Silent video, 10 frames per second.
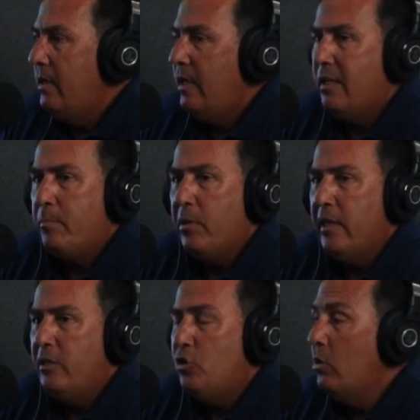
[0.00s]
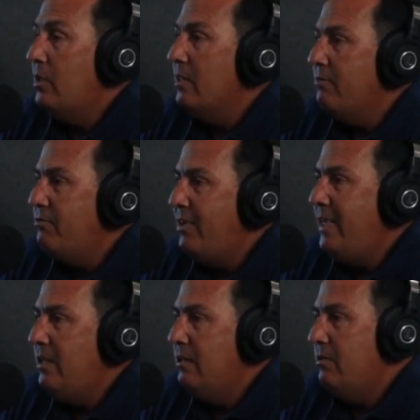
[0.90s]
And I played Johnny
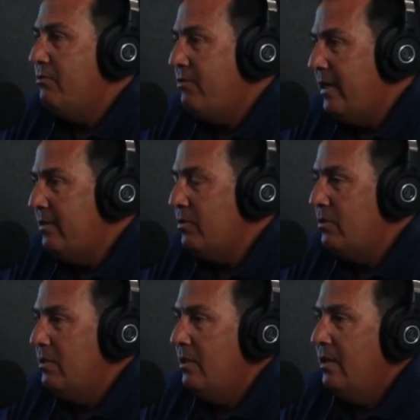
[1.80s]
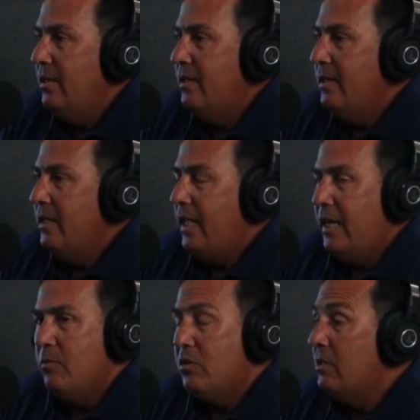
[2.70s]
Levine in the finals. And
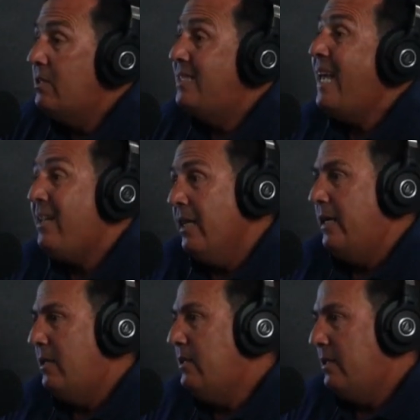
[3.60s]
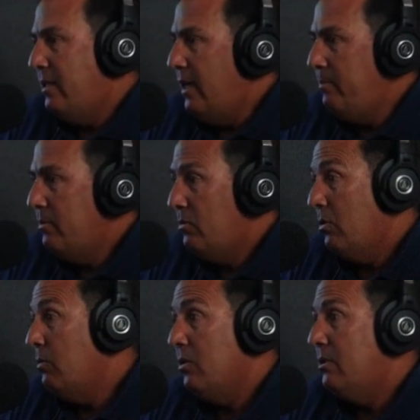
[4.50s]
it was a satellite at that time, so
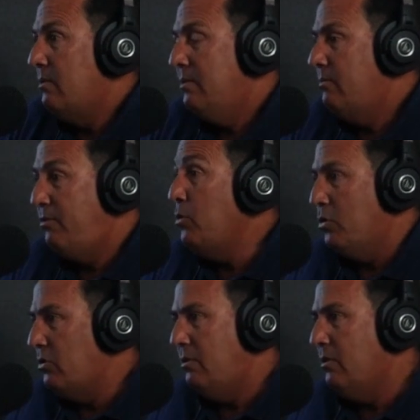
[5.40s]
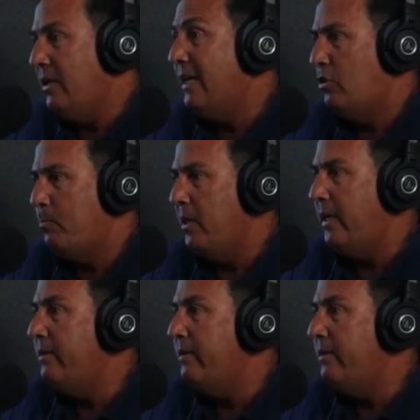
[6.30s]
it wasn't futures. You had to play.